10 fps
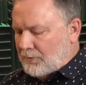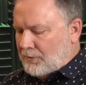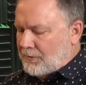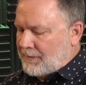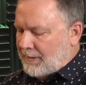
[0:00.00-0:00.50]

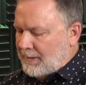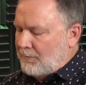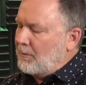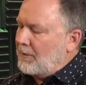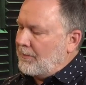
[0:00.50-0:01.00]
you see
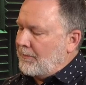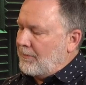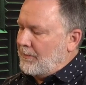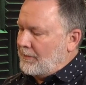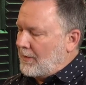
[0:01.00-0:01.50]
with
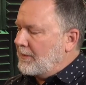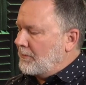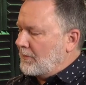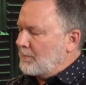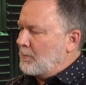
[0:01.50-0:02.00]
the young
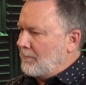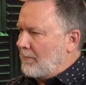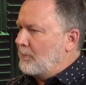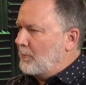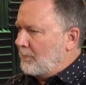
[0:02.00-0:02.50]
adults more of
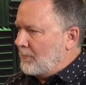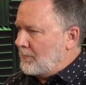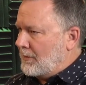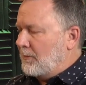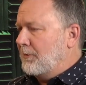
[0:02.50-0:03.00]
a food
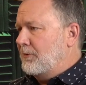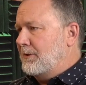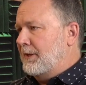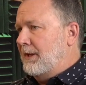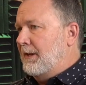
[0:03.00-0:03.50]
aversion, or do you see